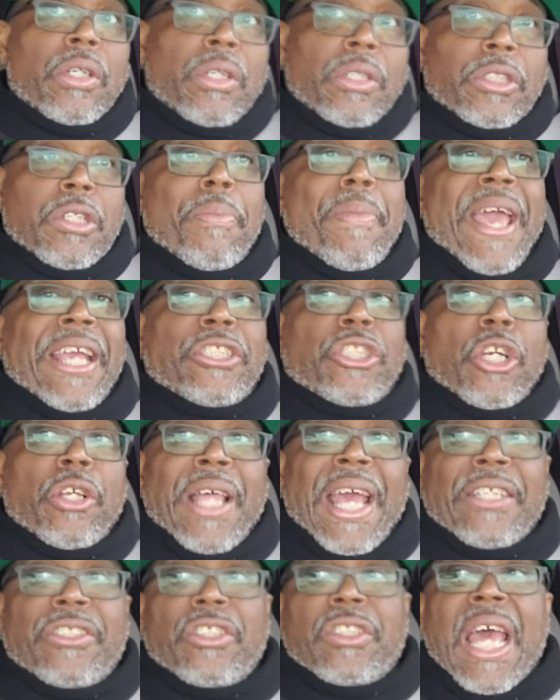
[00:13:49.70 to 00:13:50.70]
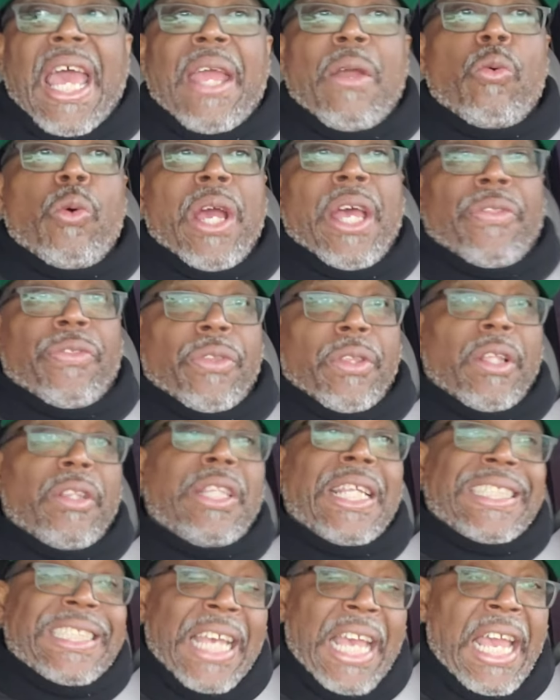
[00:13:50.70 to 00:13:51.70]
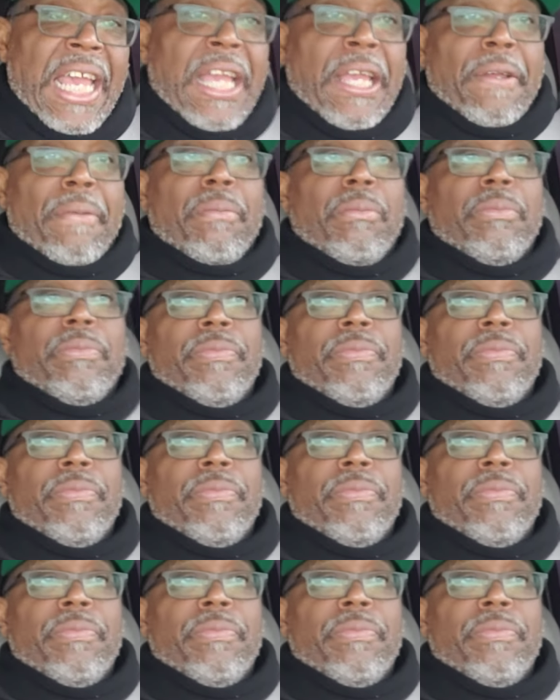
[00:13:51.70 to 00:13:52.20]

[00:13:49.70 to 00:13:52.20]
to make sure they stay with the team.